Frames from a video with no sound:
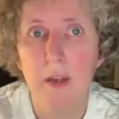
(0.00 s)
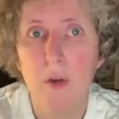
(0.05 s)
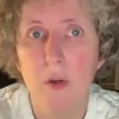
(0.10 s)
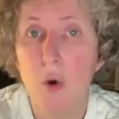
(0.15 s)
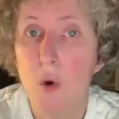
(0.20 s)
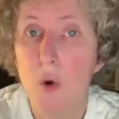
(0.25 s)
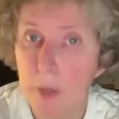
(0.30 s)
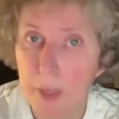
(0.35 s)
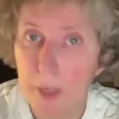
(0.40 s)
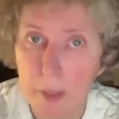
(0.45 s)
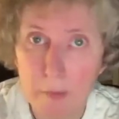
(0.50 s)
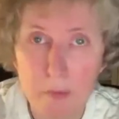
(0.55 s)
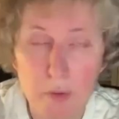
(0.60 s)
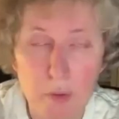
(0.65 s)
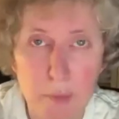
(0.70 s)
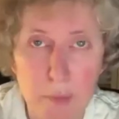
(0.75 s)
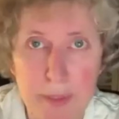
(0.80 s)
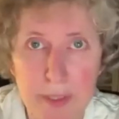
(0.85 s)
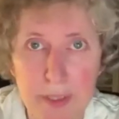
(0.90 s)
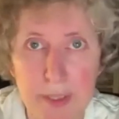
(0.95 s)
calling
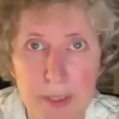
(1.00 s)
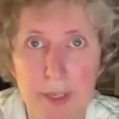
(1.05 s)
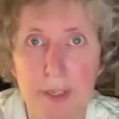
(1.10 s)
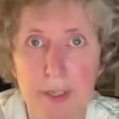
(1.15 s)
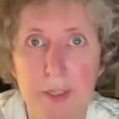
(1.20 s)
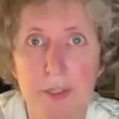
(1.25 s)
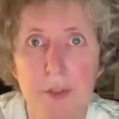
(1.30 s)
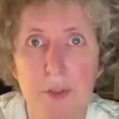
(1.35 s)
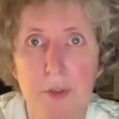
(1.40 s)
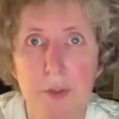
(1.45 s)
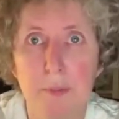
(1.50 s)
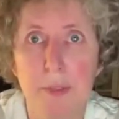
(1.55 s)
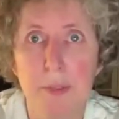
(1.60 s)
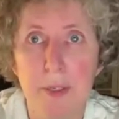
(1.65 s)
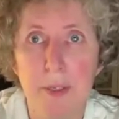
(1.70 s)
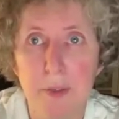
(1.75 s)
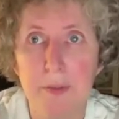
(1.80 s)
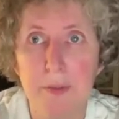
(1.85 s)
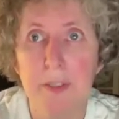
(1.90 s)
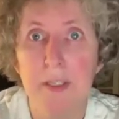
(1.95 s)
for mitigation,
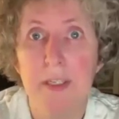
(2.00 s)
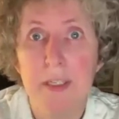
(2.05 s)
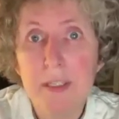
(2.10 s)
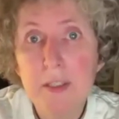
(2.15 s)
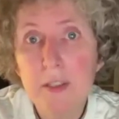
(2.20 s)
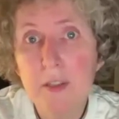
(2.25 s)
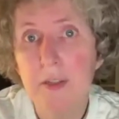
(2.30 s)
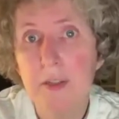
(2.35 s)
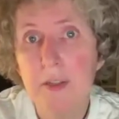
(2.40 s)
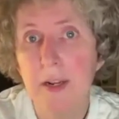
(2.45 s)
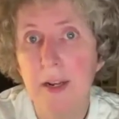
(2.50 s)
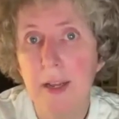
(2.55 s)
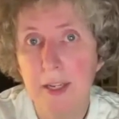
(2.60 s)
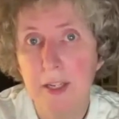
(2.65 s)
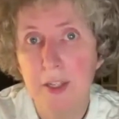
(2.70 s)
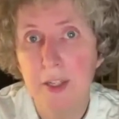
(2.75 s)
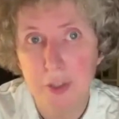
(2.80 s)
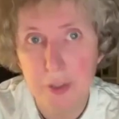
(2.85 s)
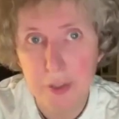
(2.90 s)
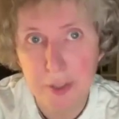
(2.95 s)
because it is an
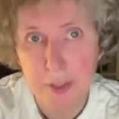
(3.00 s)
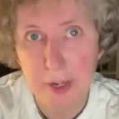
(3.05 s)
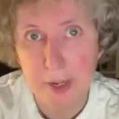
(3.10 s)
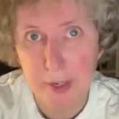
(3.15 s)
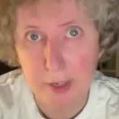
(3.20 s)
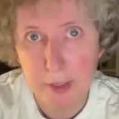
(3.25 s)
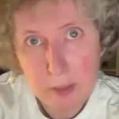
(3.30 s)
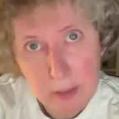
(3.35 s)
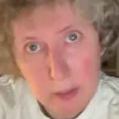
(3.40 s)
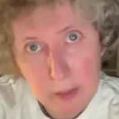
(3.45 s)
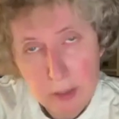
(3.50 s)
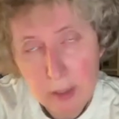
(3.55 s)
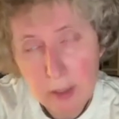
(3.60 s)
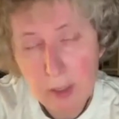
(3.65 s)
election year.